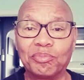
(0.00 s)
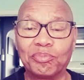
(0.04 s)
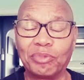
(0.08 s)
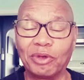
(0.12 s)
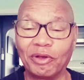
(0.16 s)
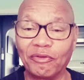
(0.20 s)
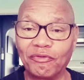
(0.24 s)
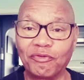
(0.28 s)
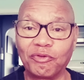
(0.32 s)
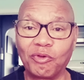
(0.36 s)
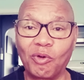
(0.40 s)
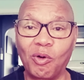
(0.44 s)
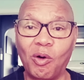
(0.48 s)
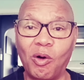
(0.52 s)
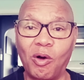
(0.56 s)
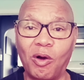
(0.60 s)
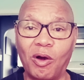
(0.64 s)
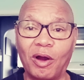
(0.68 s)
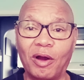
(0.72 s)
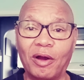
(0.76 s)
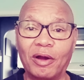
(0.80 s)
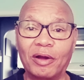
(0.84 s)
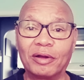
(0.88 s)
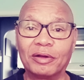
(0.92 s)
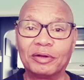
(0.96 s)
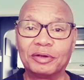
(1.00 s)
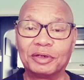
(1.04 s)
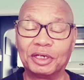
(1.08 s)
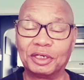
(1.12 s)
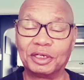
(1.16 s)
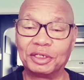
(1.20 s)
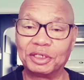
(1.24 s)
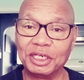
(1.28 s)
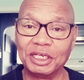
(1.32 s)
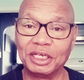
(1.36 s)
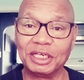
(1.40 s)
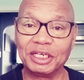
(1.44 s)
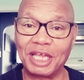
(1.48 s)
before the
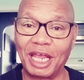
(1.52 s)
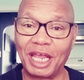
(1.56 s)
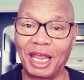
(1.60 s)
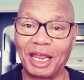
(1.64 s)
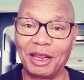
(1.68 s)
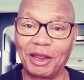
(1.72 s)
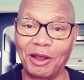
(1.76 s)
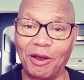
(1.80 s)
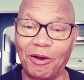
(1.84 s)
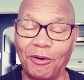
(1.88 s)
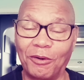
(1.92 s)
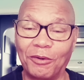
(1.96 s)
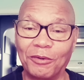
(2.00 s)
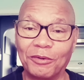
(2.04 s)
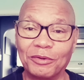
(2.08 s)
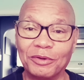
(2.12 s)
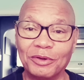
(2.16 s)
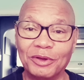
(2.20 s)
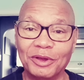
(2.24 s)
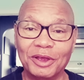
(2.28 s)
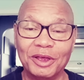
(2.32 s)
TKO.